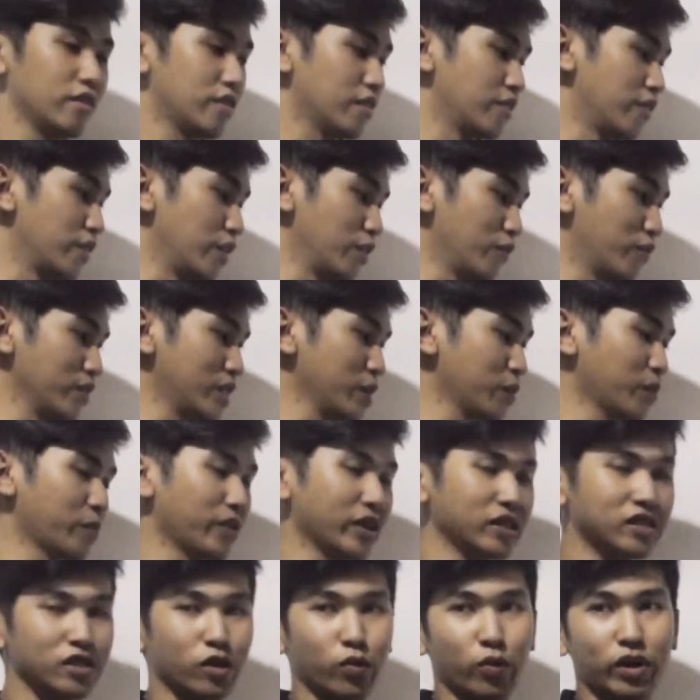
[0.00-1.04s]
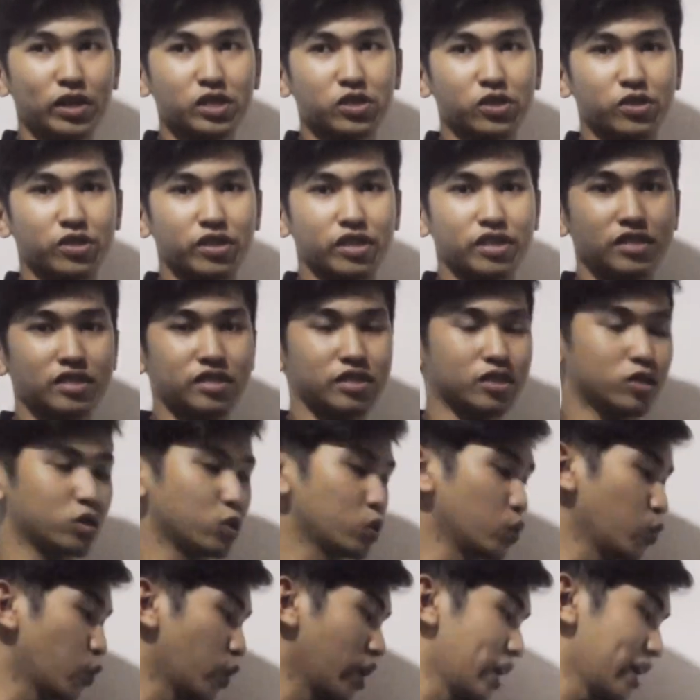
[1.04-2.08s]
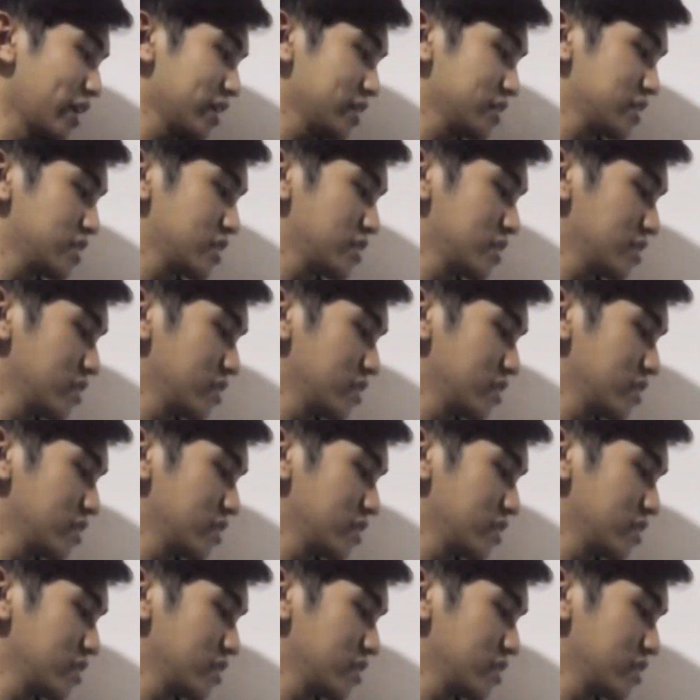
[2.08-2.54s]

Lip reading: the derivative of this equation is 2x